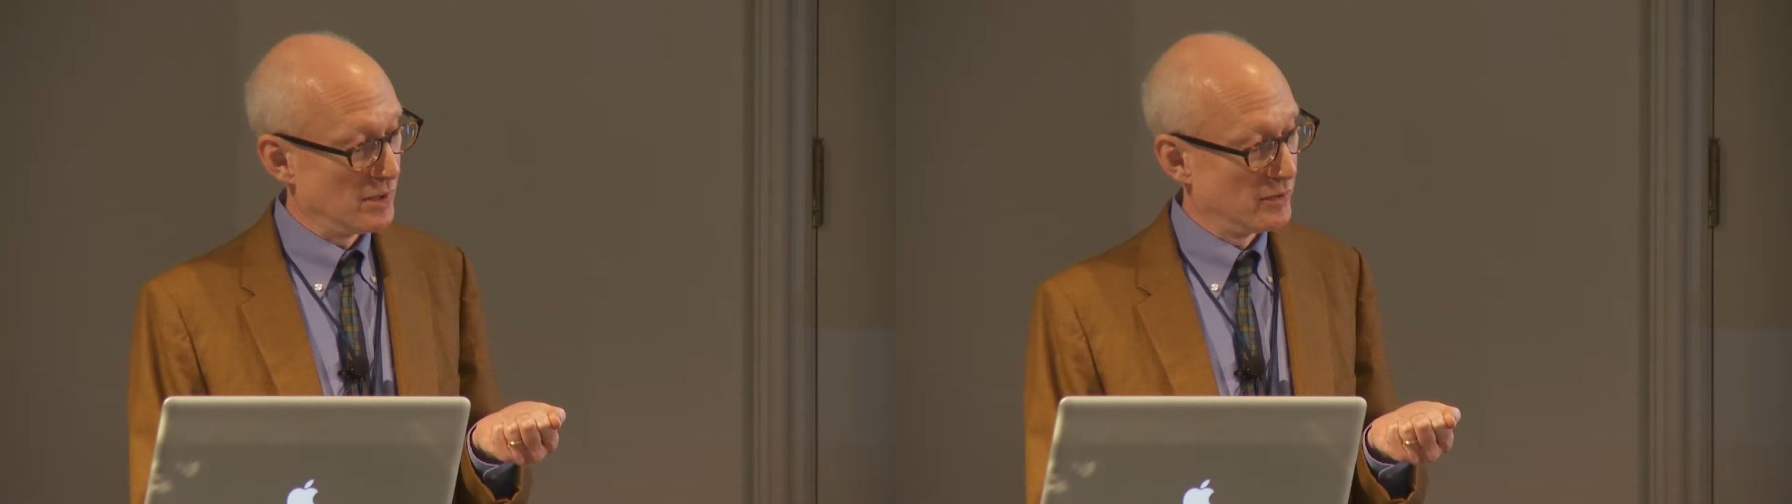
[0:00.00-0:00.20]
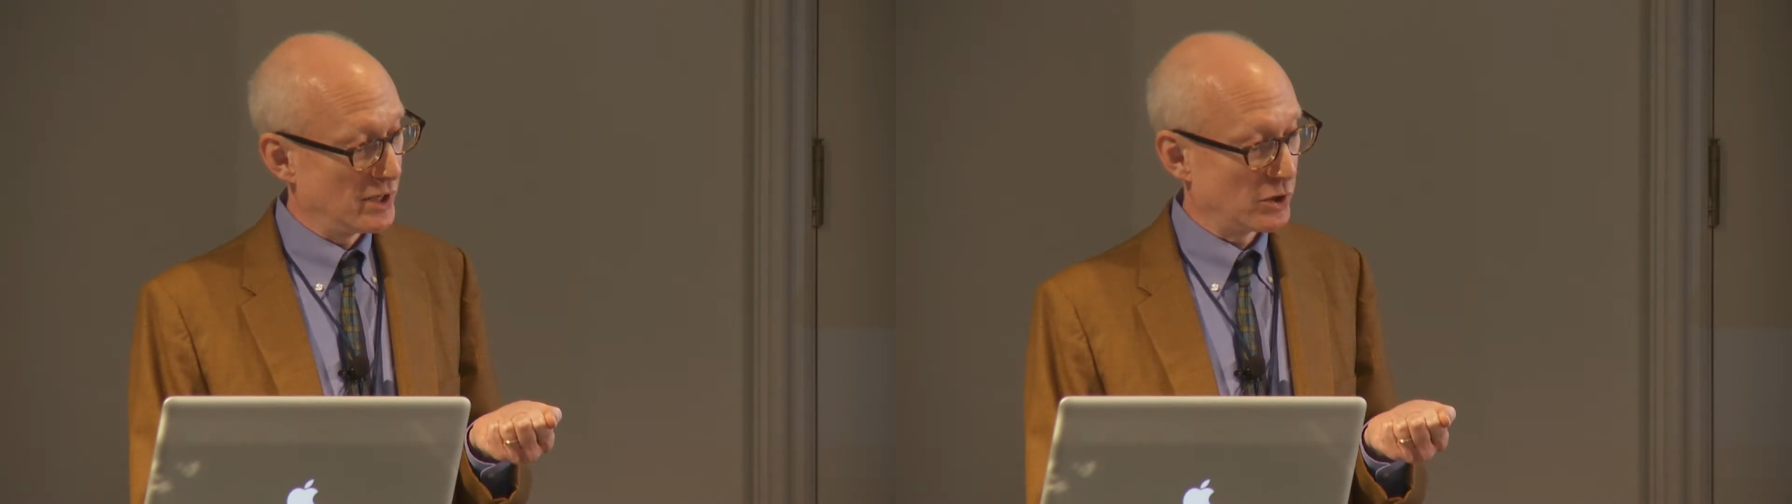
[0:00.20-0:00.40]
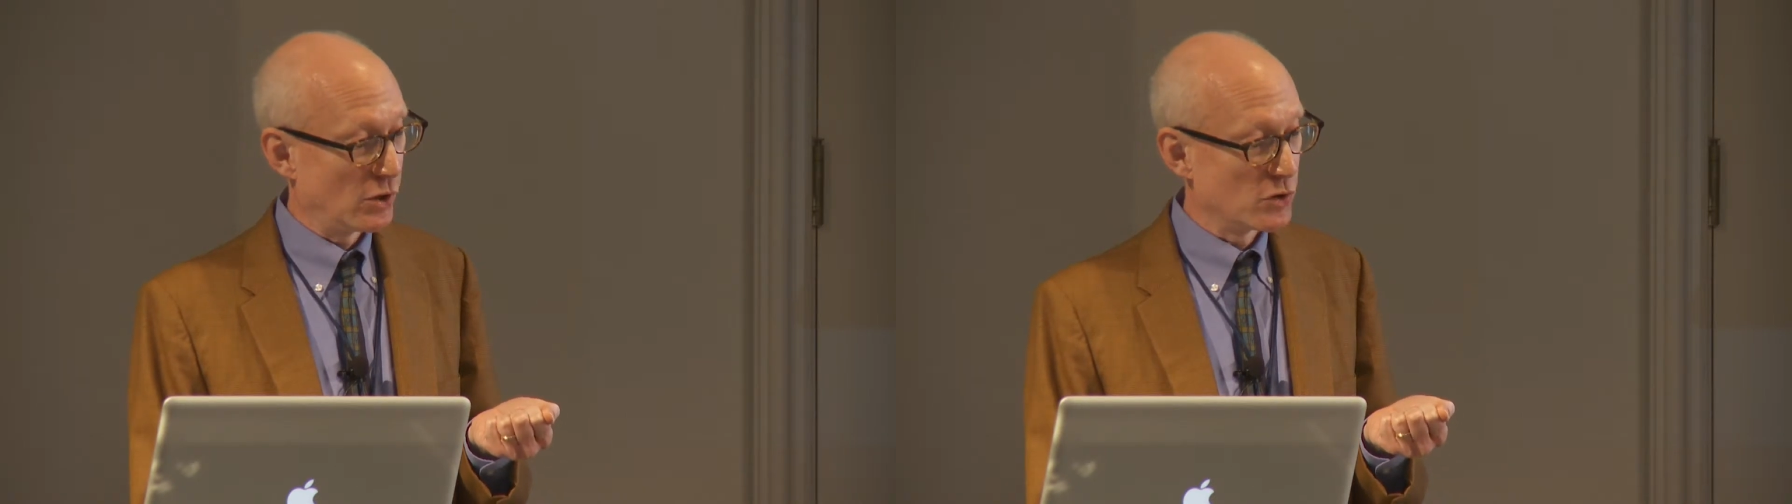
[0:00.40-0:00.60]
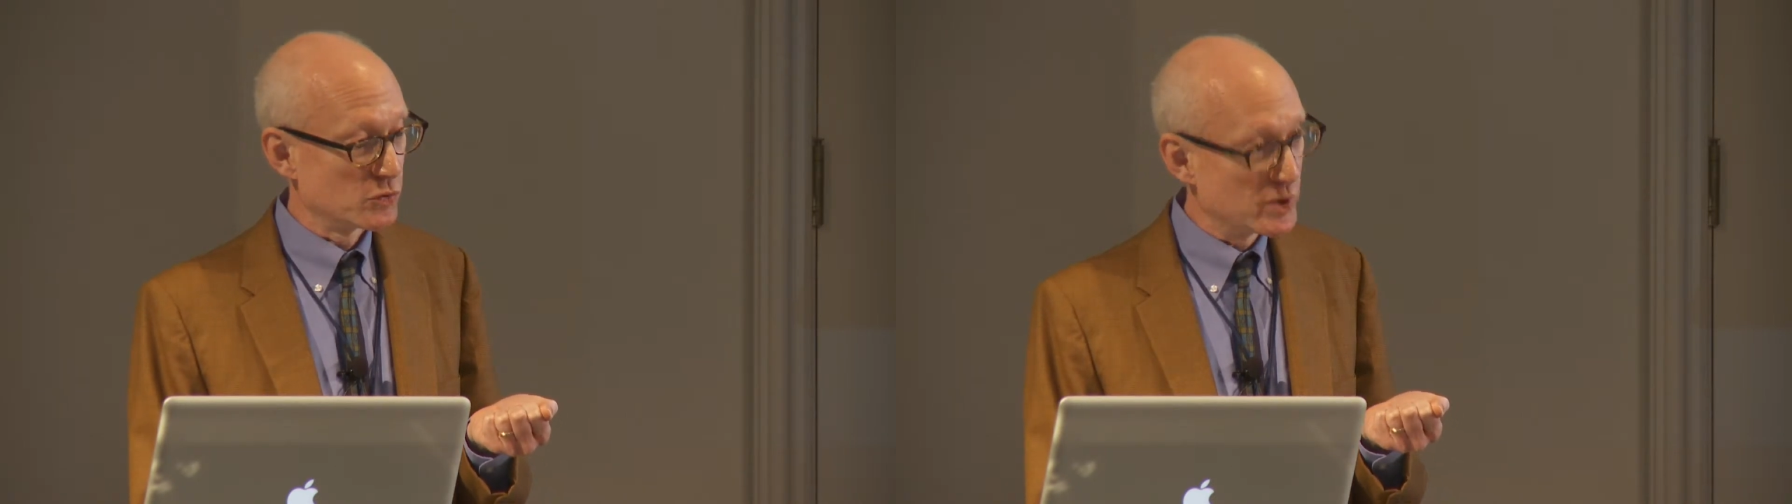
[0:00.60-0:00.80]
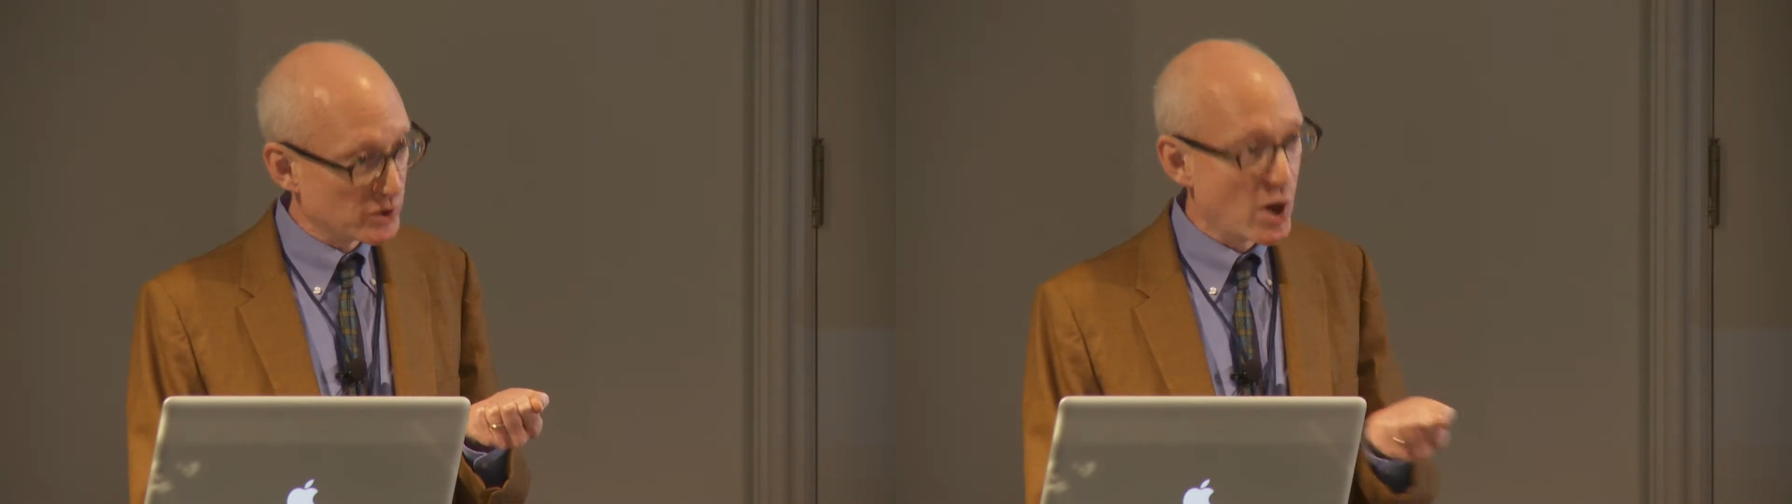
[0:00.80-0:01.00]
that occurs
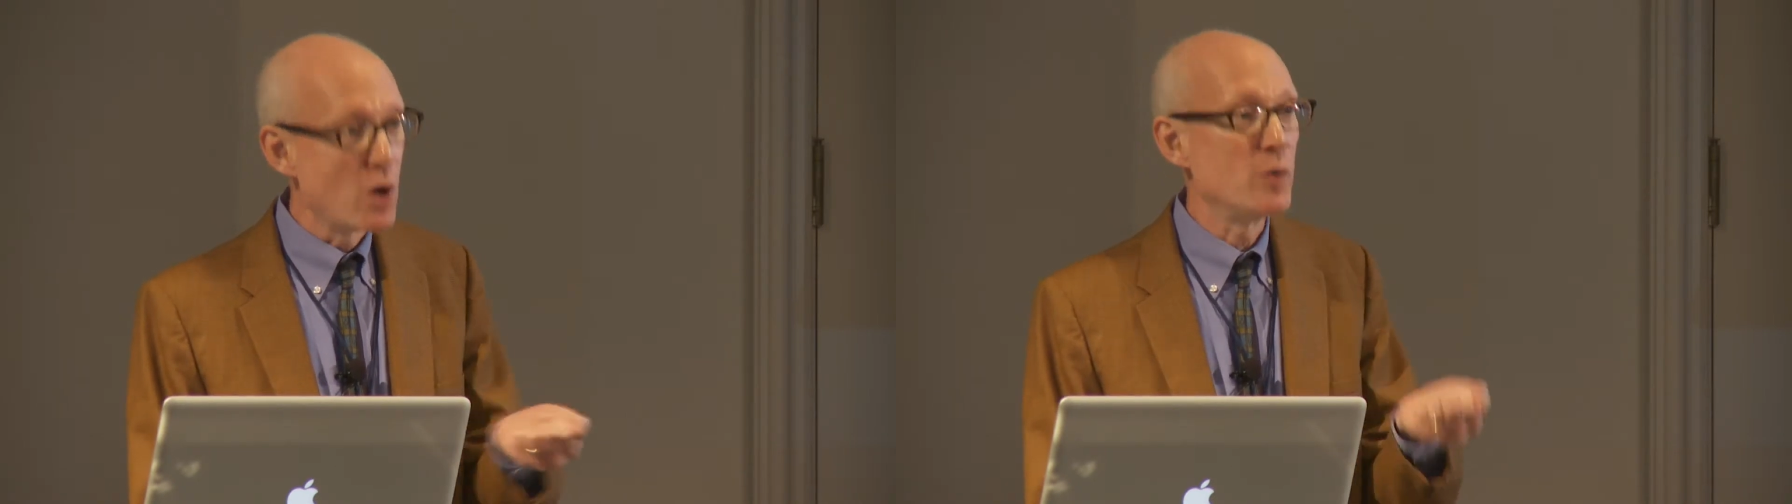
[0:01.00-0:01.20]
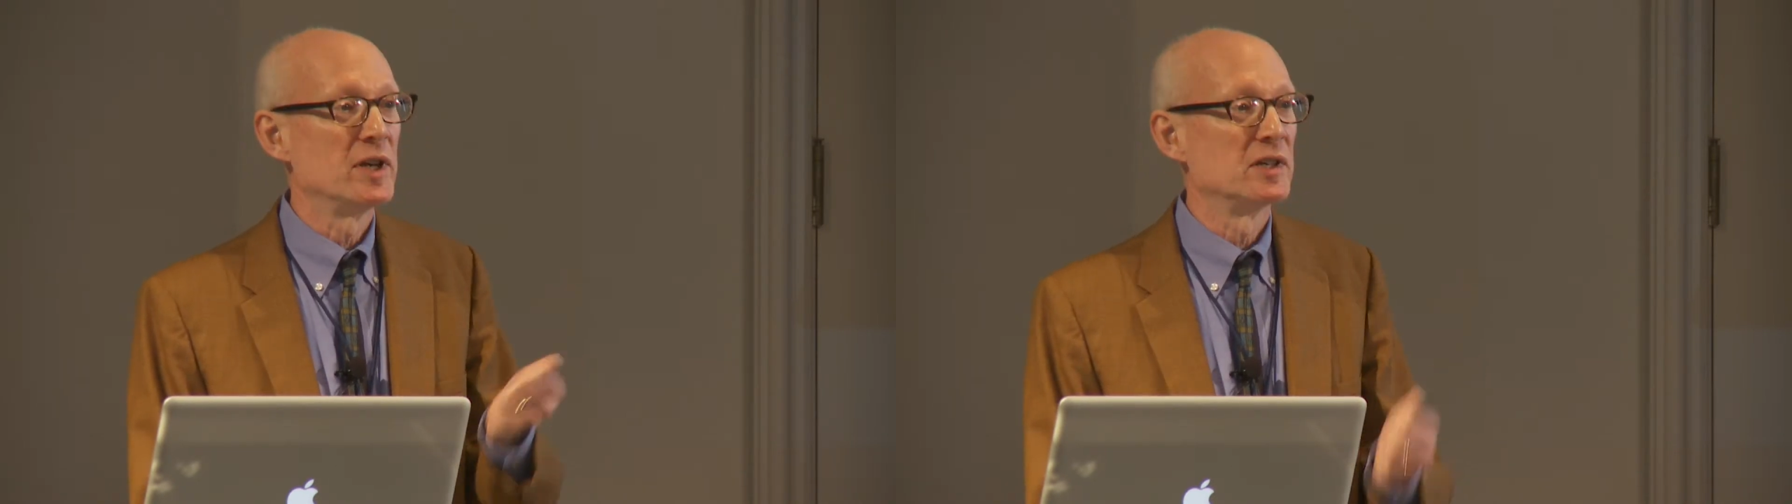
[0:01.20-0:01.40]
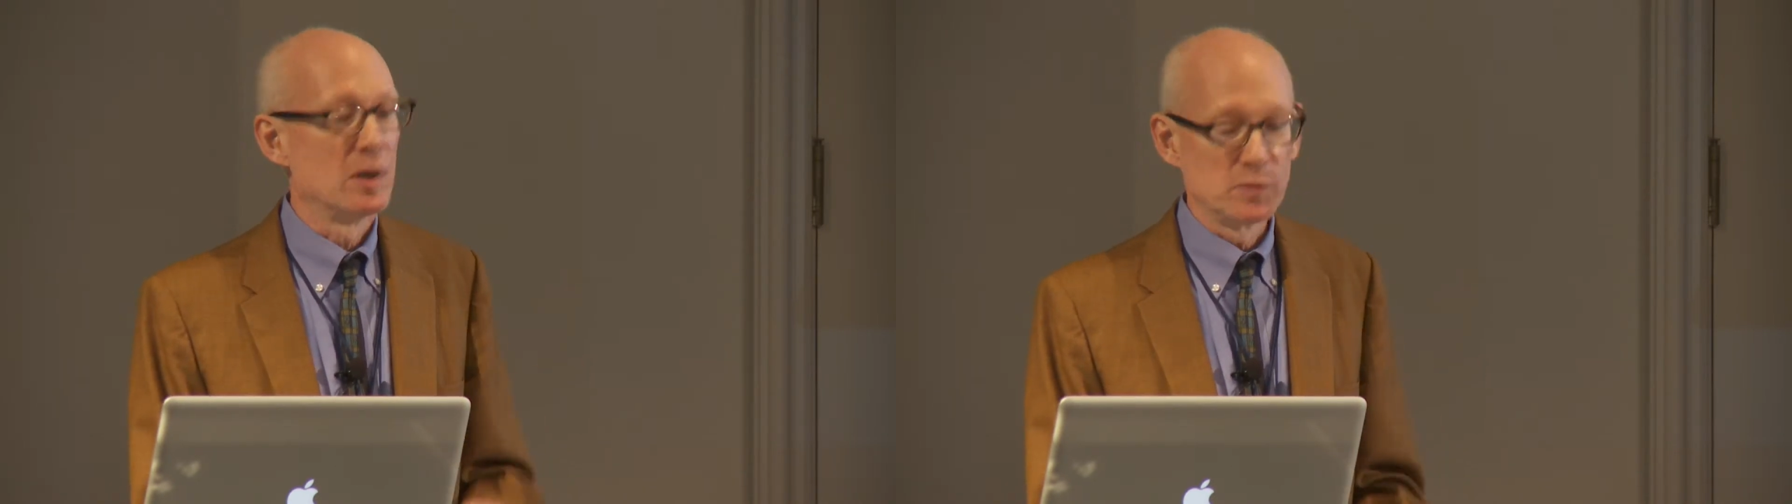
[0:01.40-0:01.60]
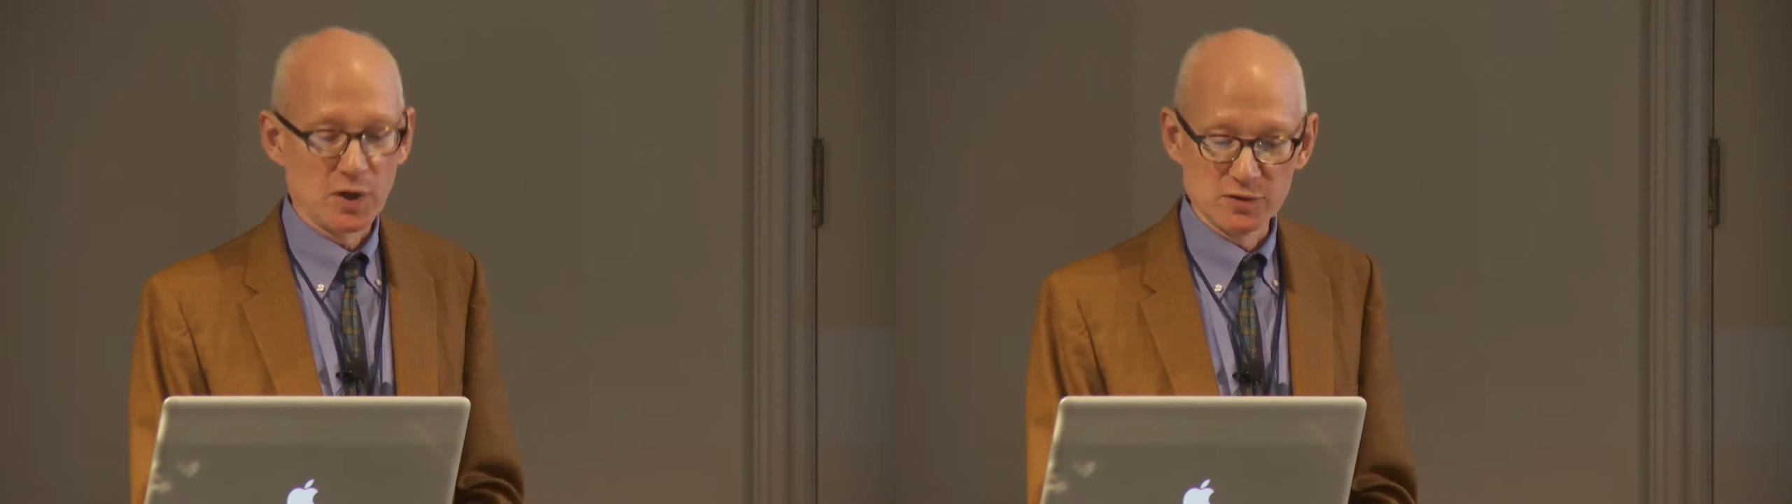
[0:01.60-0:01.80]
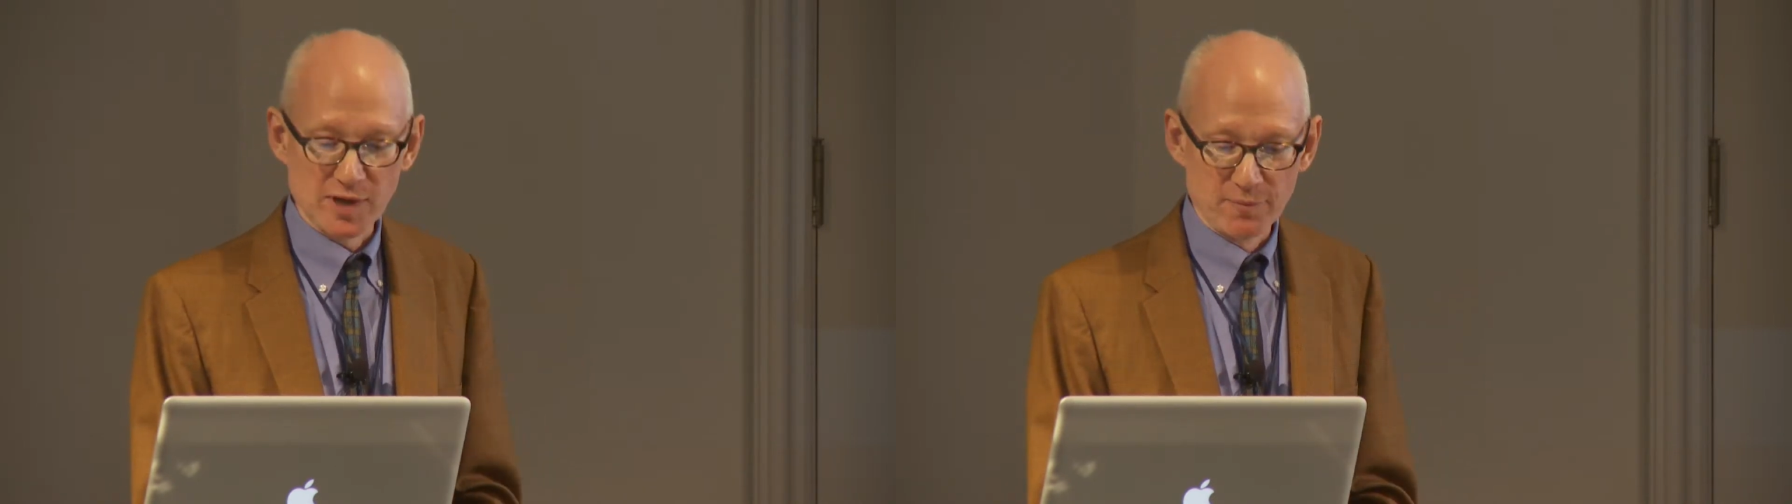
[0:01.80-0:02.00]
when your own income
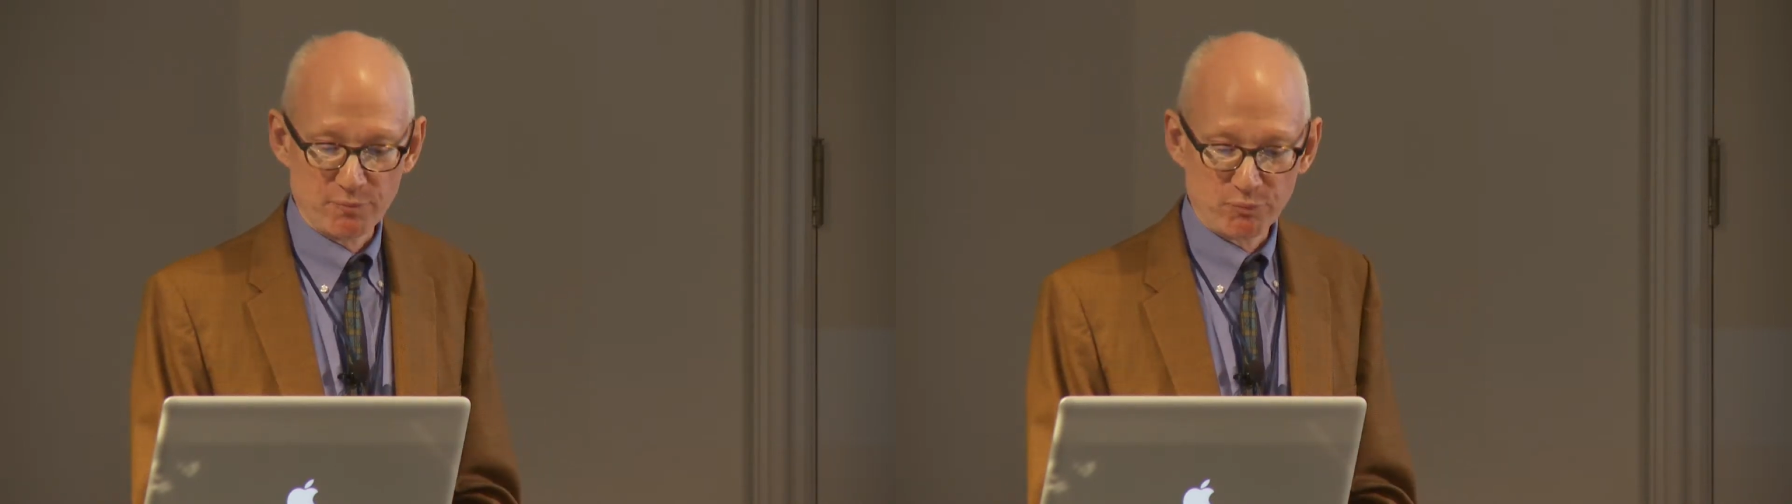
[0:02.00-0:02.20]
goes up.